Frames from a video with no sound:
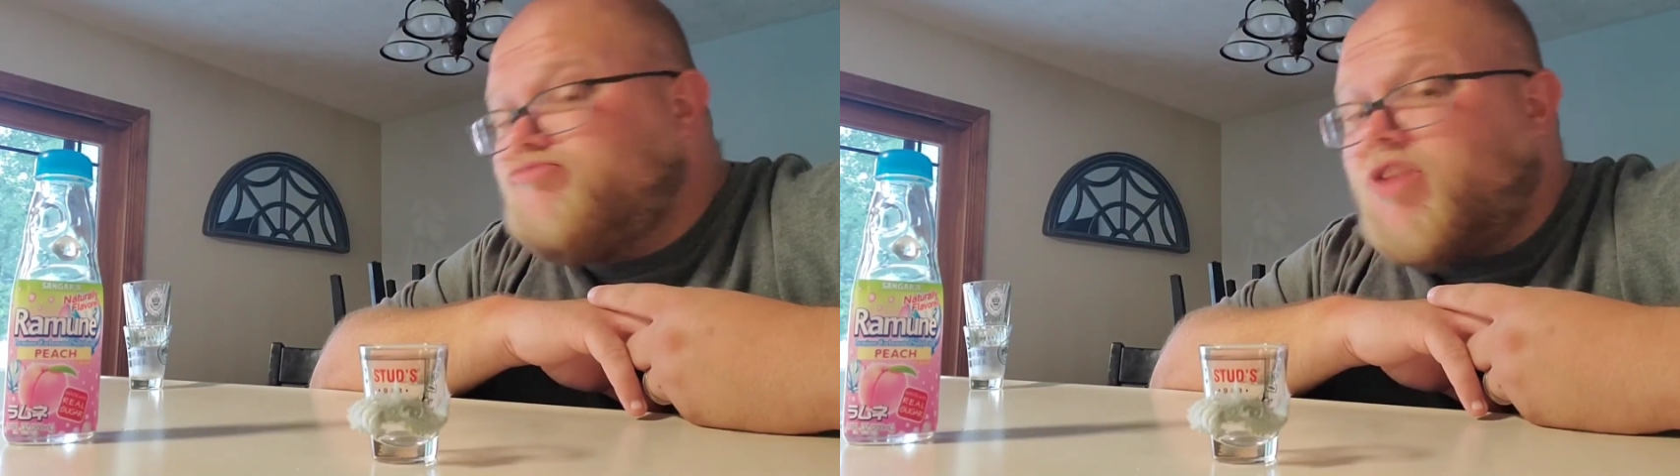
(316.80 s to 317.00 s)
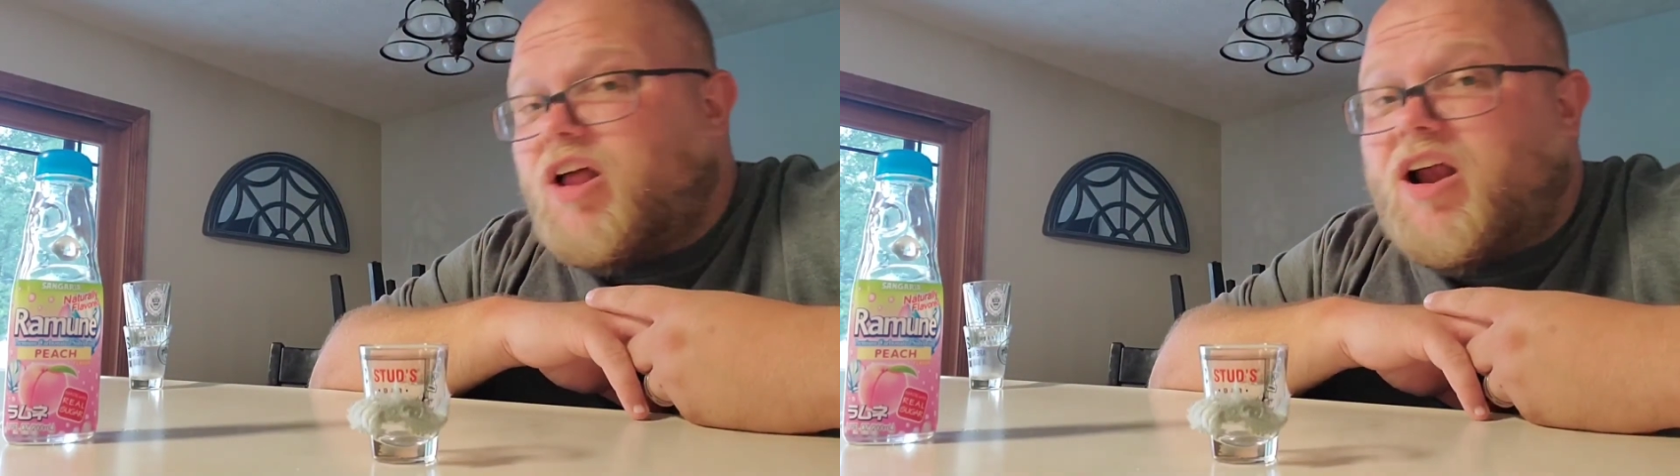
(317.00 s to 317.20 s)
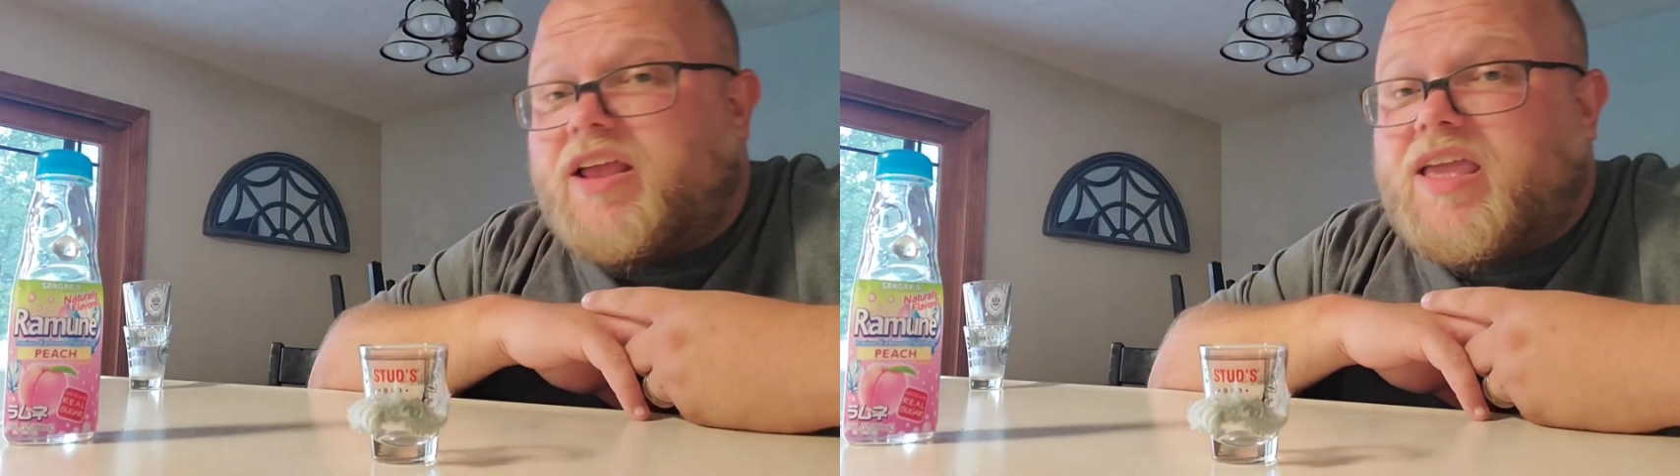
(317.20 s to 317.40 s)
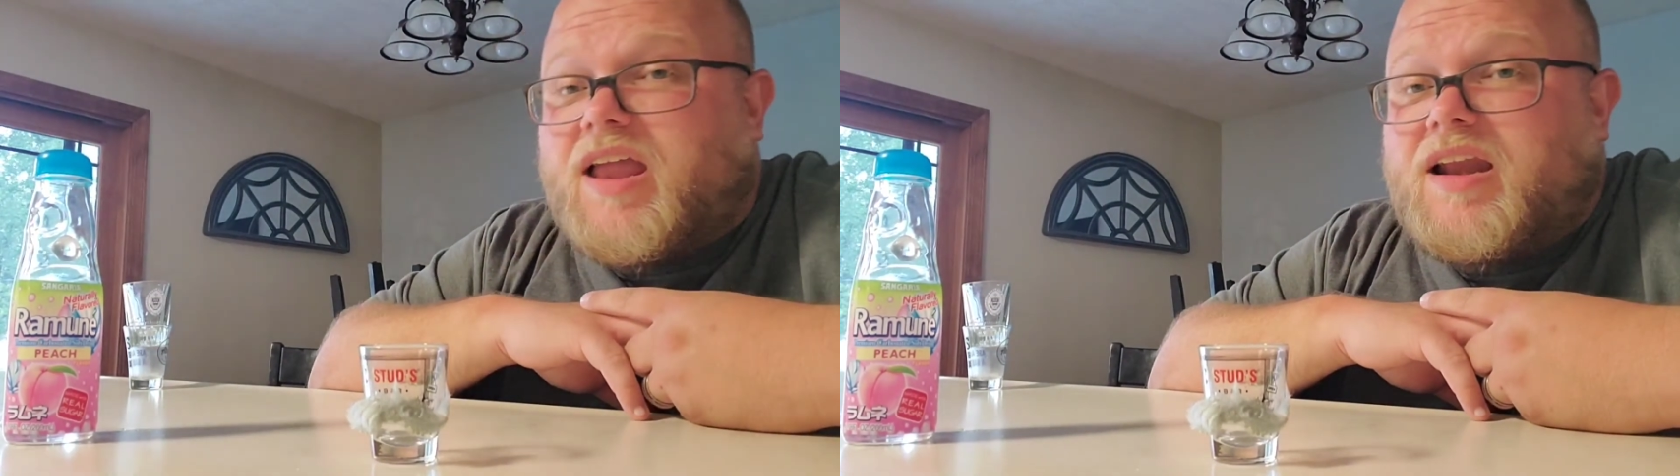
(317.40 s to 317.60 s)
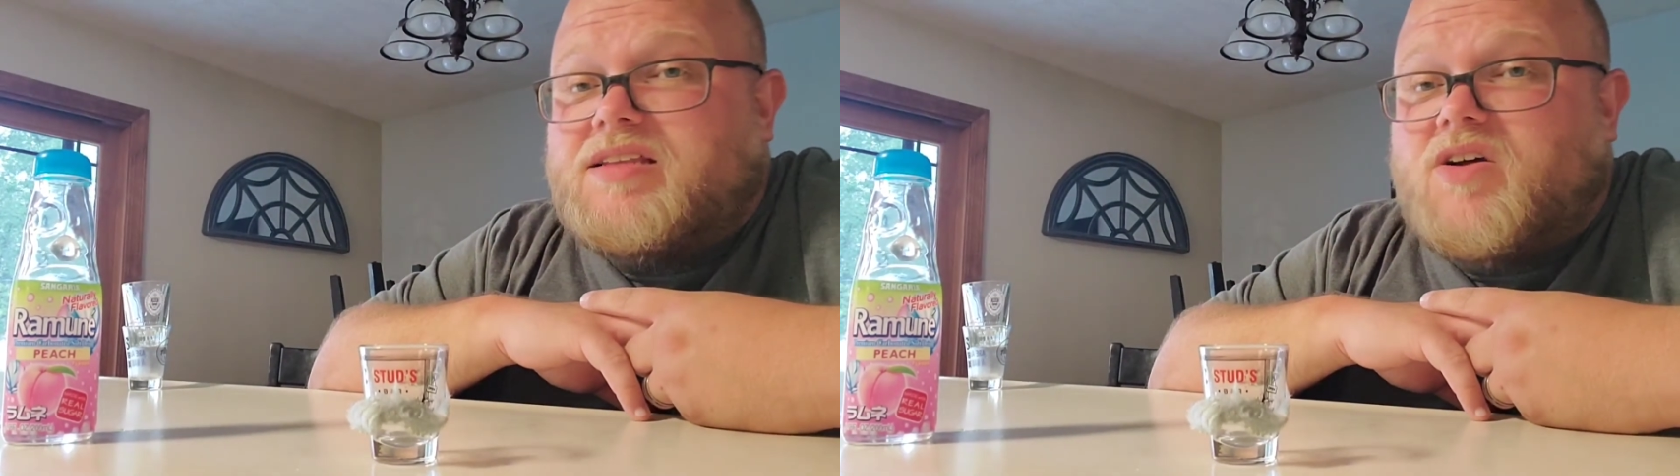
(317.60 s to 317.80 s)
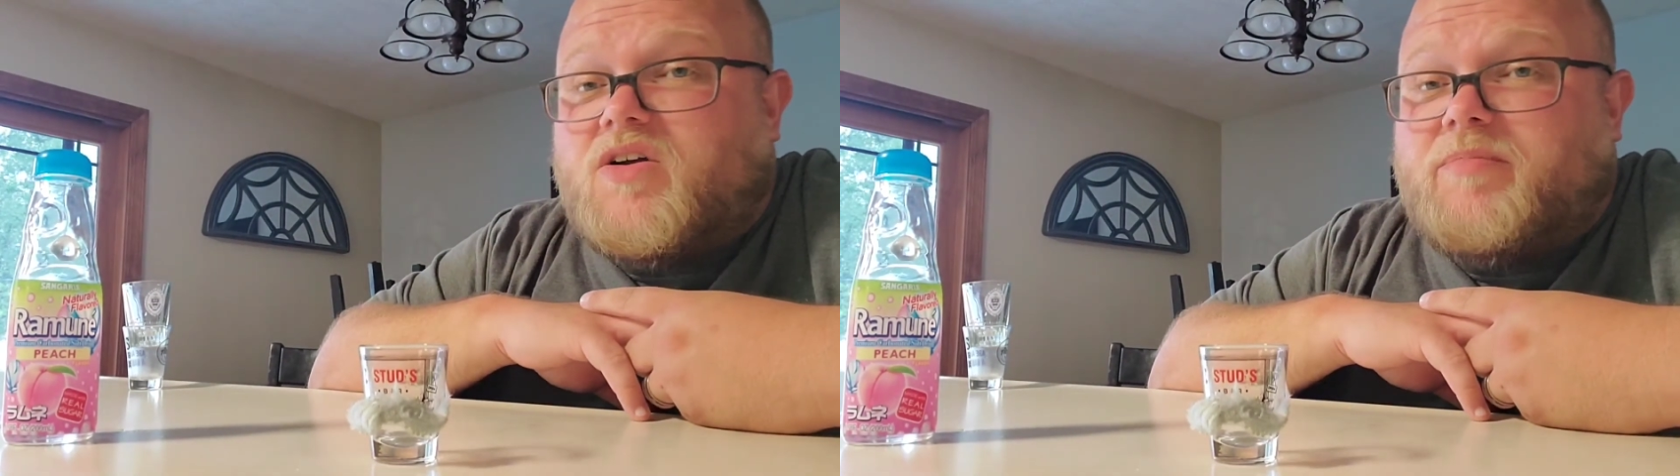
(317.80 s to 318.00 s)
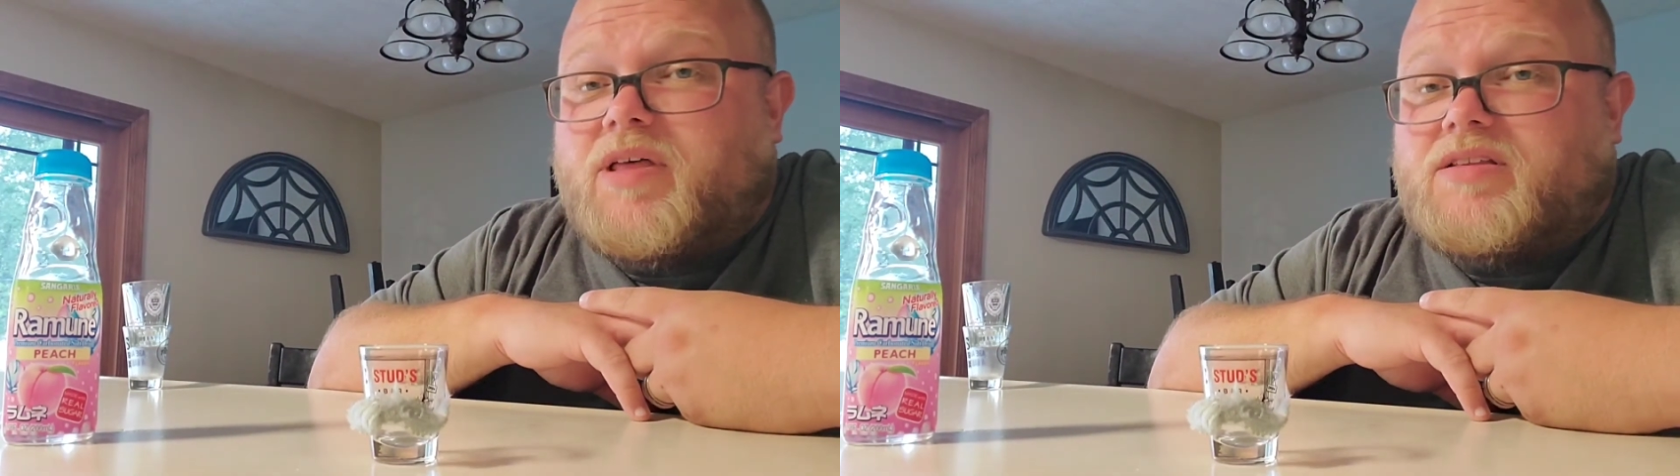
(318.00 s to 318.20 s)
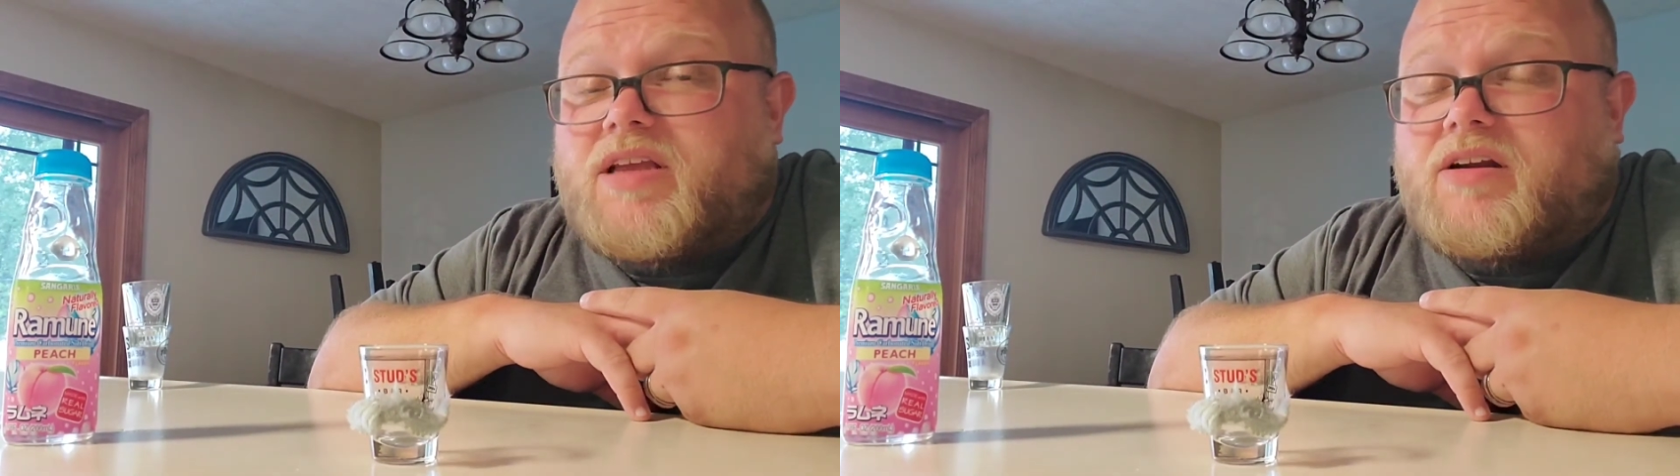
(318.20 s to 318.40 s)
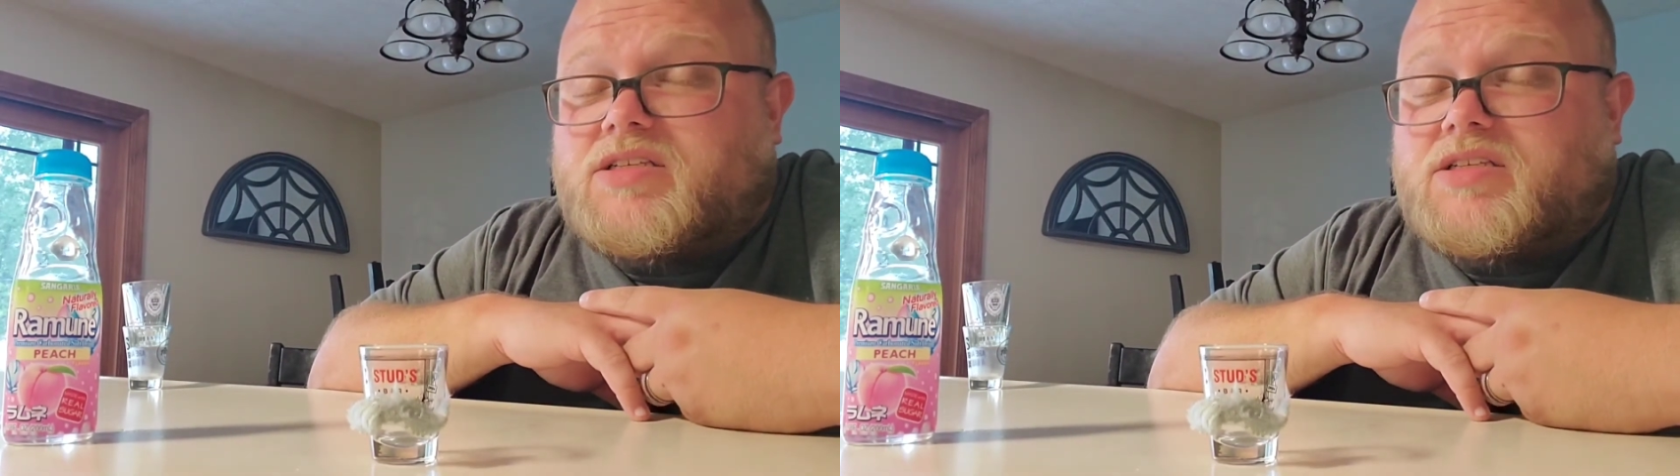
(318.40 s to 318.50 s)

All right, Kennedy's going to military